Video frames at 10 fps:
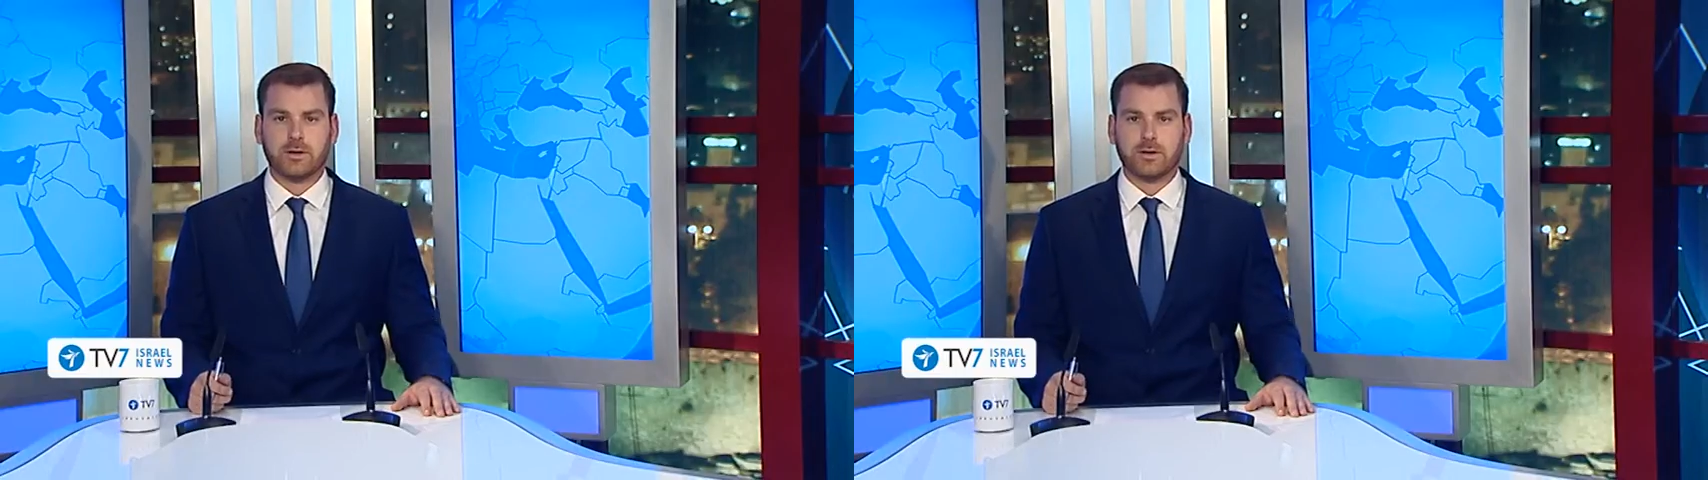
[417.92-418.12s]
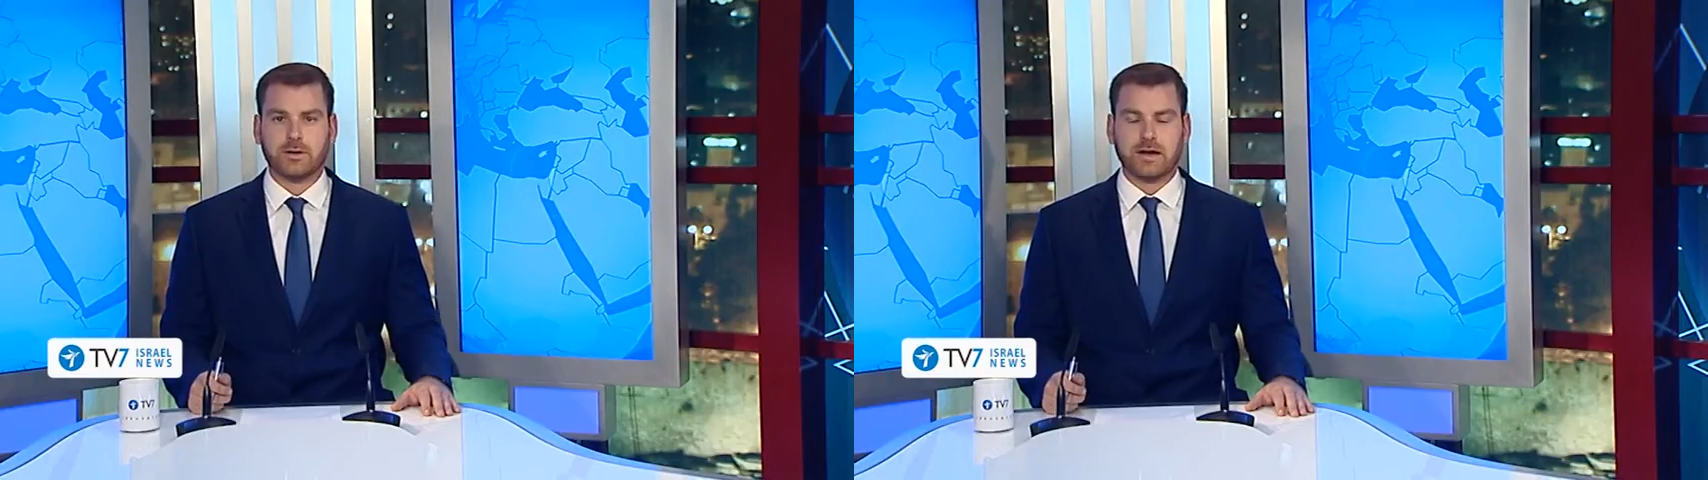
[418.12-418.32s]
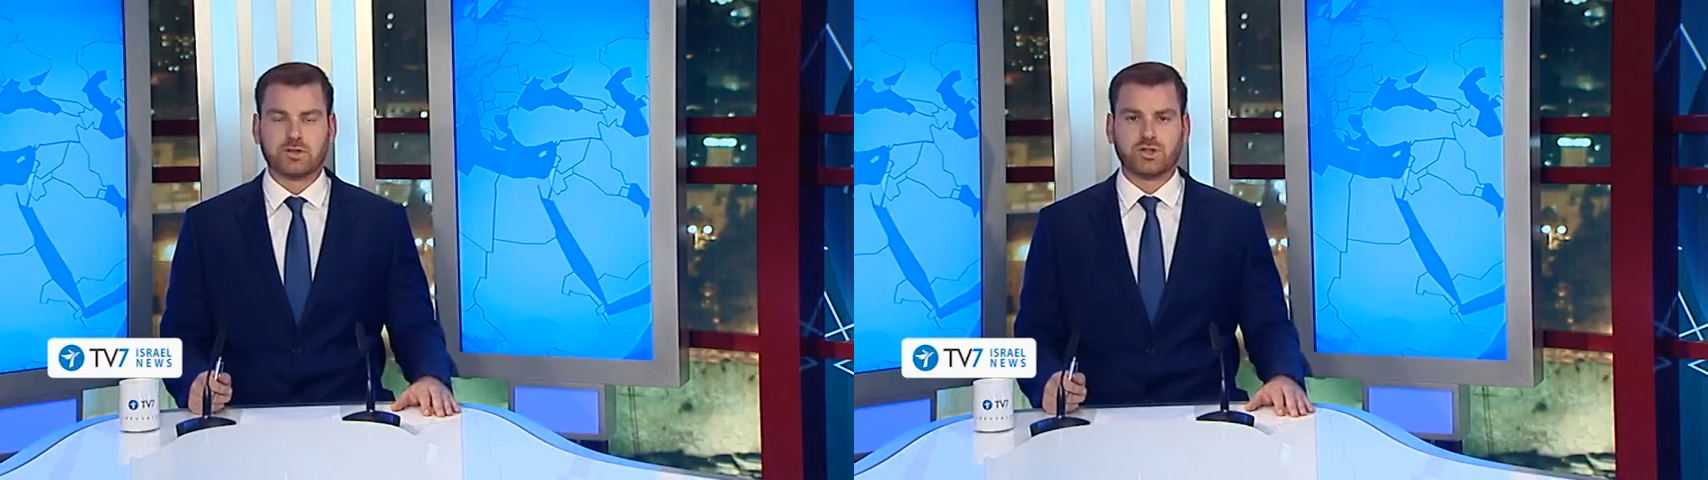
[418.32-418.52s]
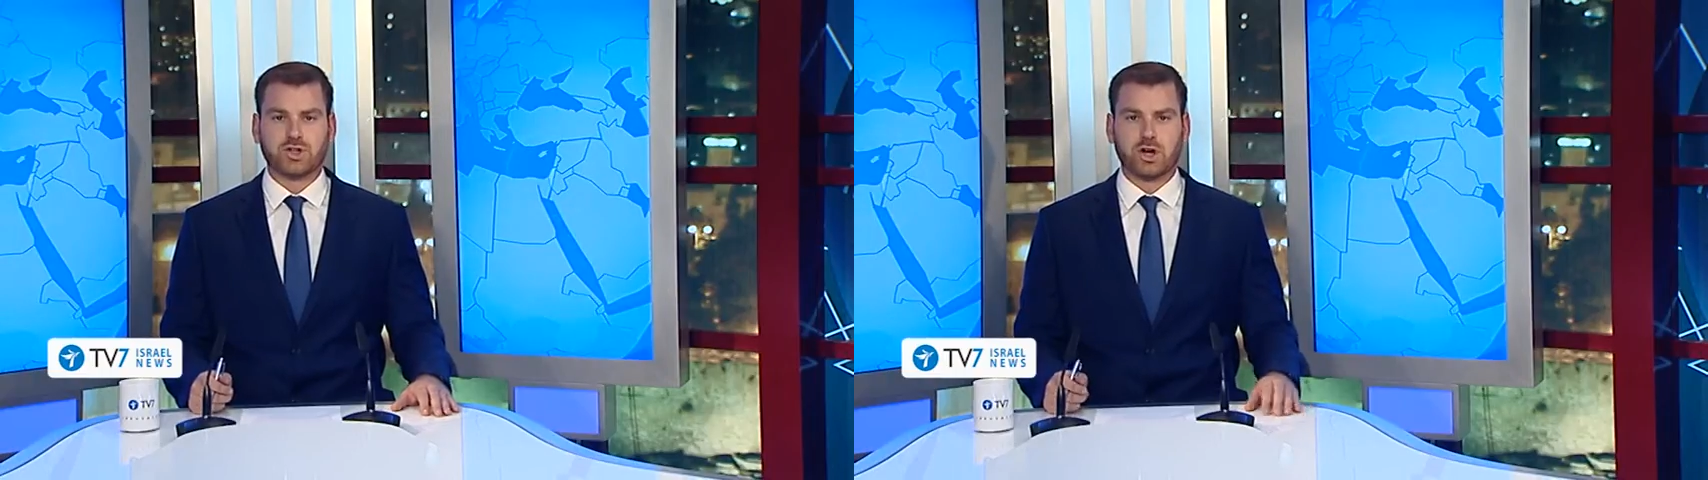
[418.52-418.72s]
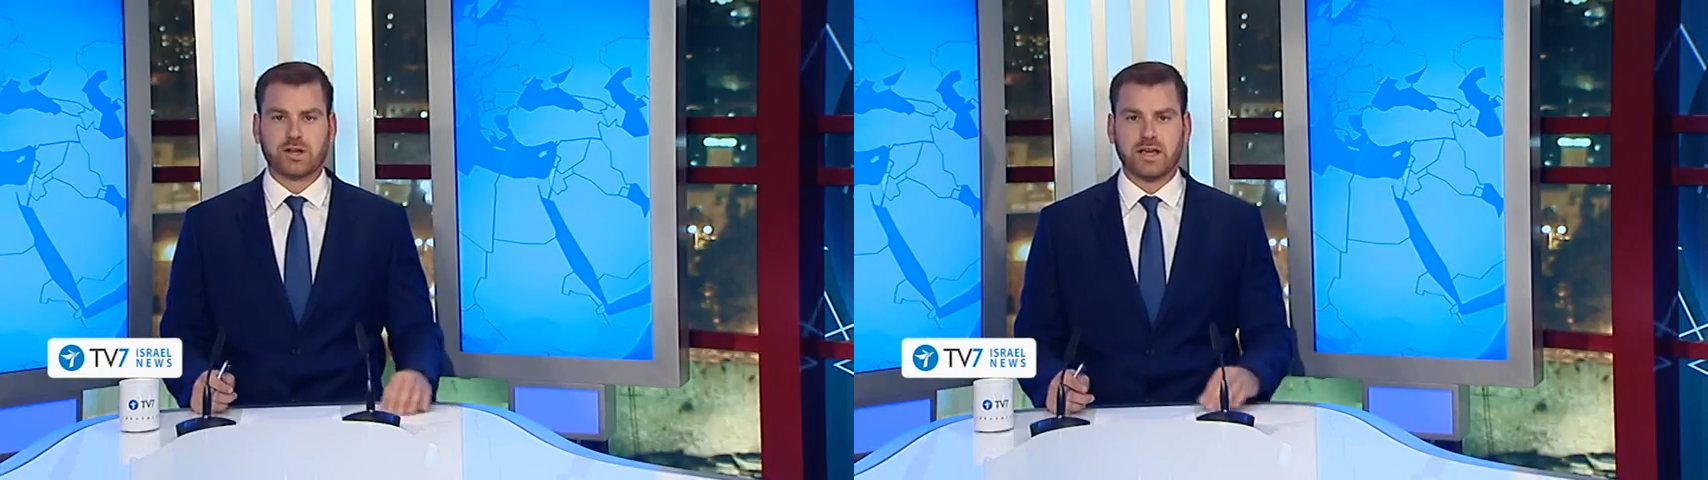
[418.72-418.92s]
Now to
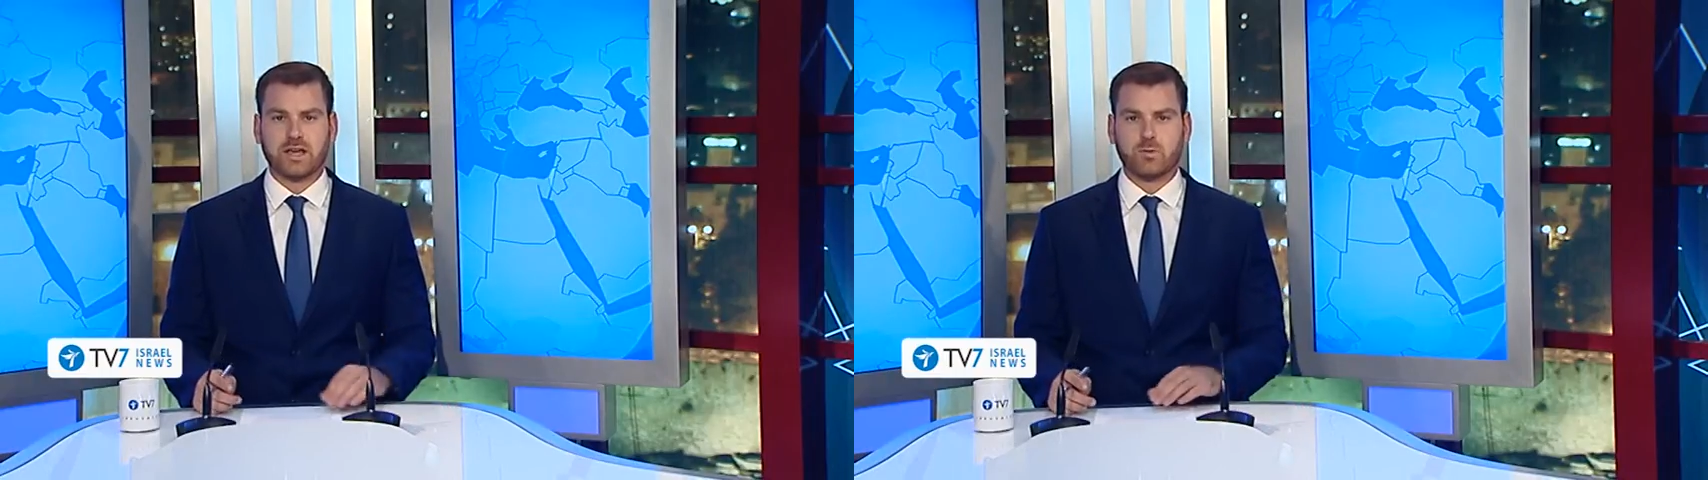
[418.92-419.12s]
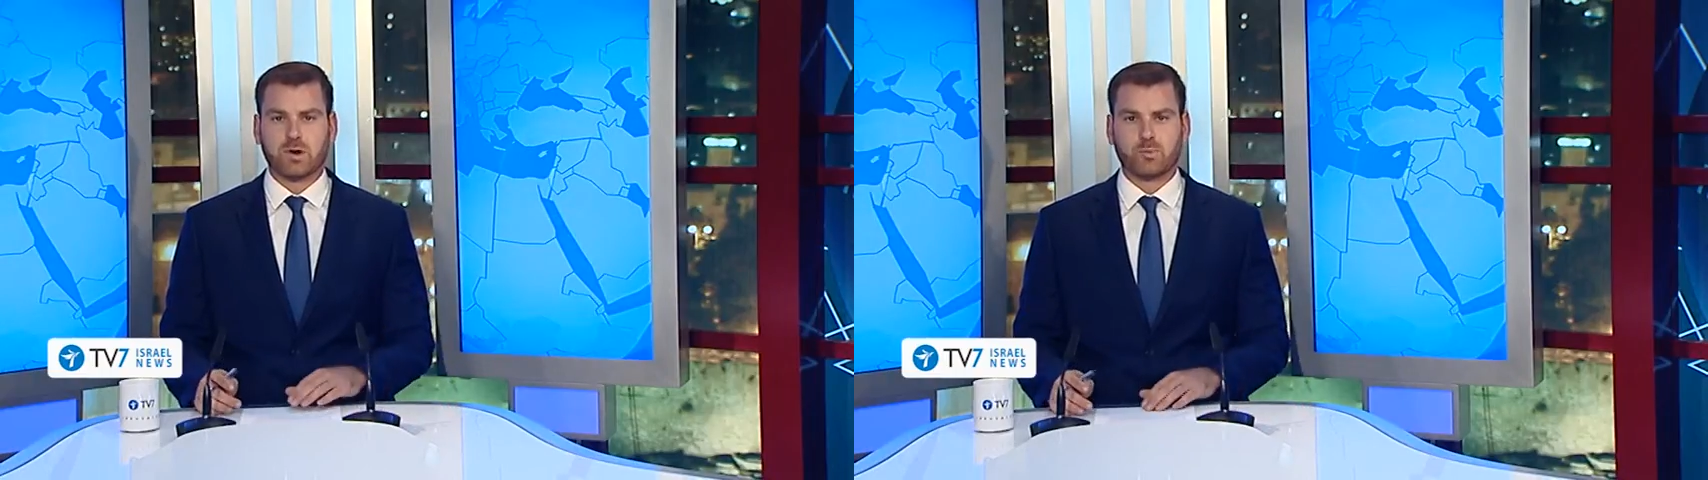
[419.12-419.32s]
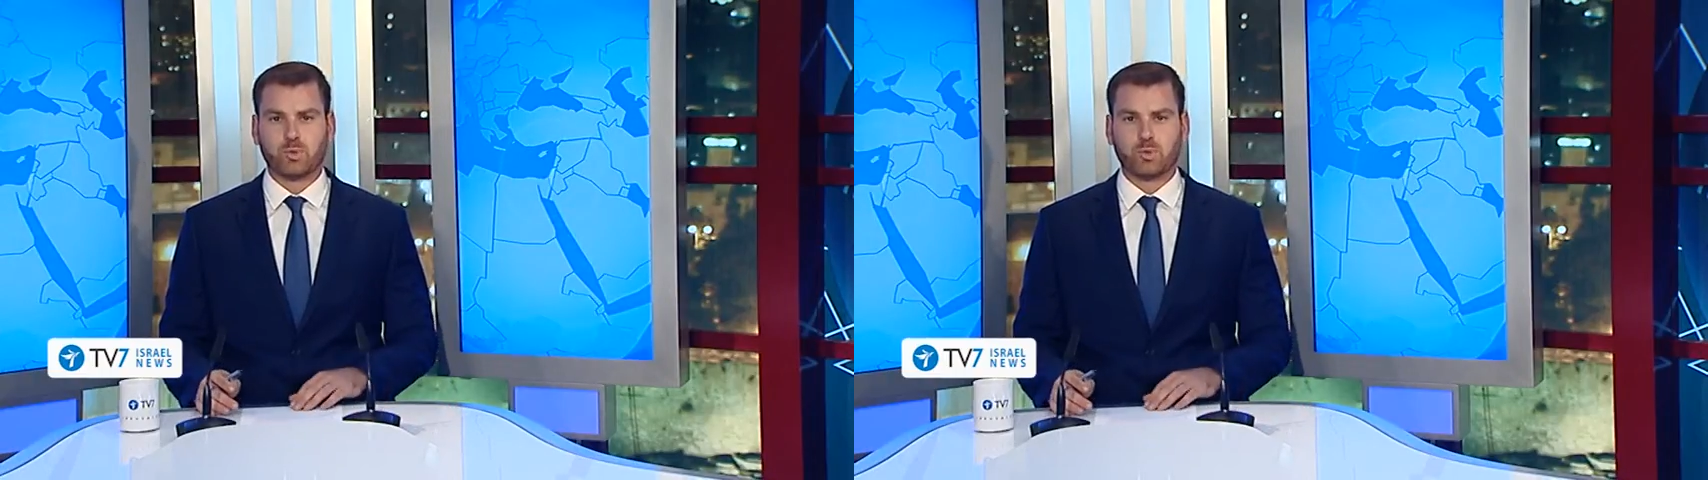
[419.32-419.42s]
Turkey, where